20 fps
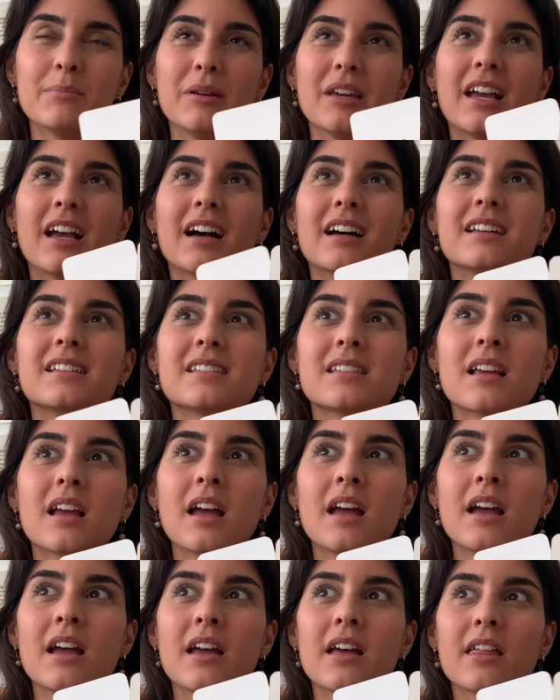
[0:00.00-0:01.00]
Because
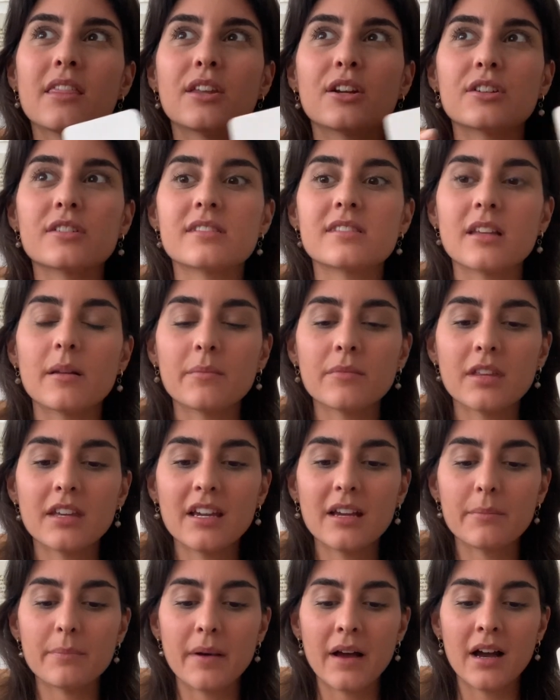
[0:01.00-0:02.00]
there's
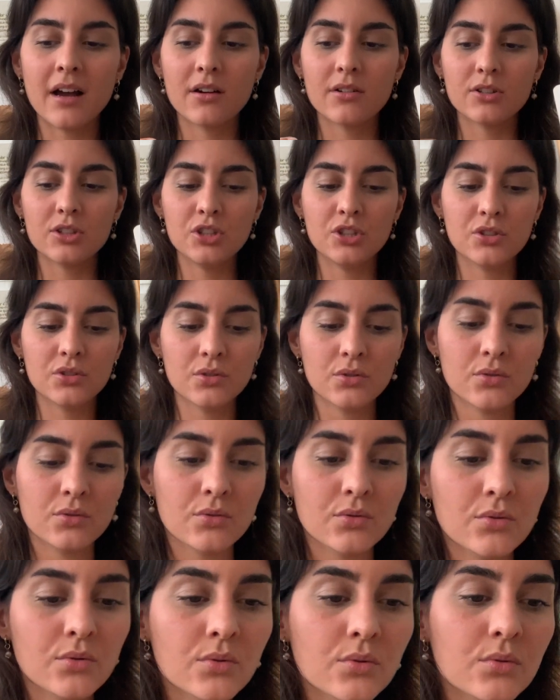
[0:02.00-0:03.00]
something about
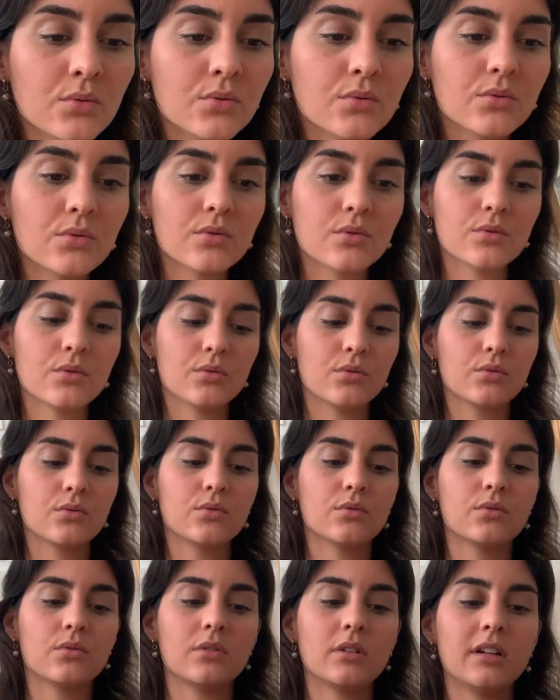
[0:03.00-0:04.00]
you,
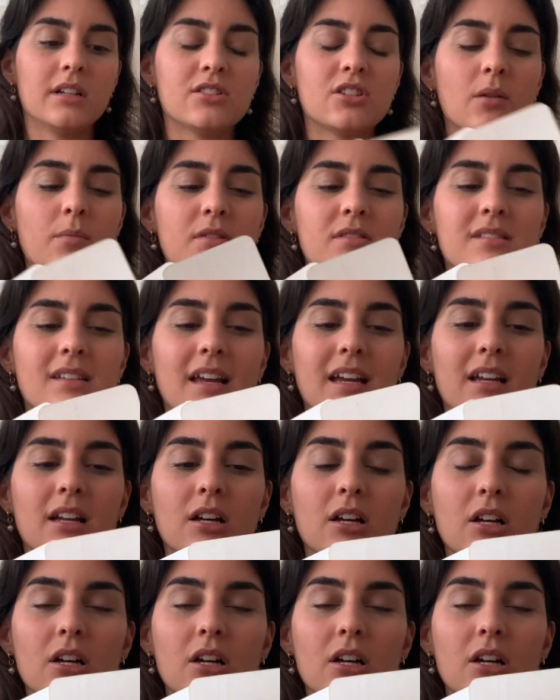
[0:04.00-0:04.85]
it's almost like